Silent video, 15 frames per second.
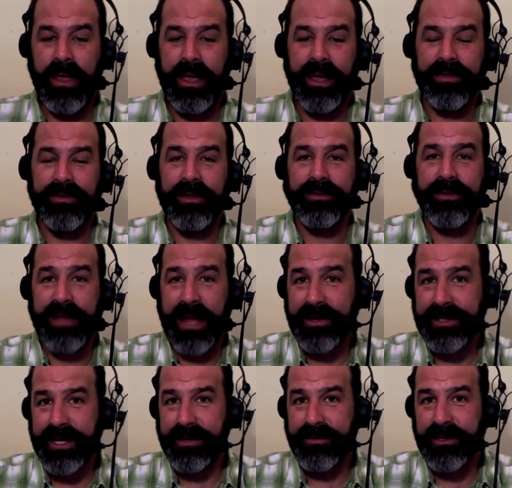and the
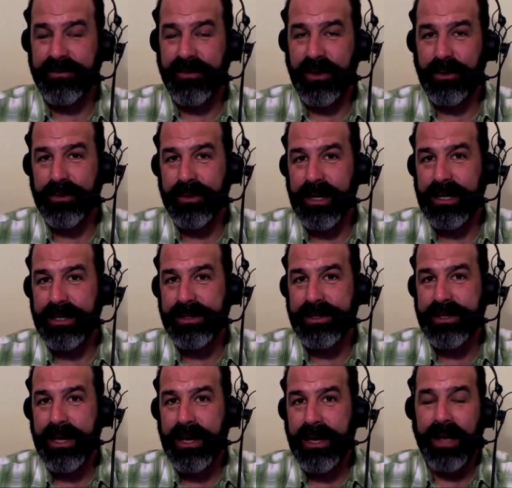downside of this phone
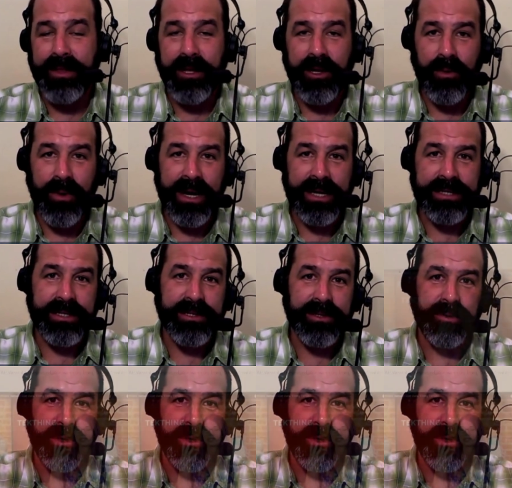is in the US, it's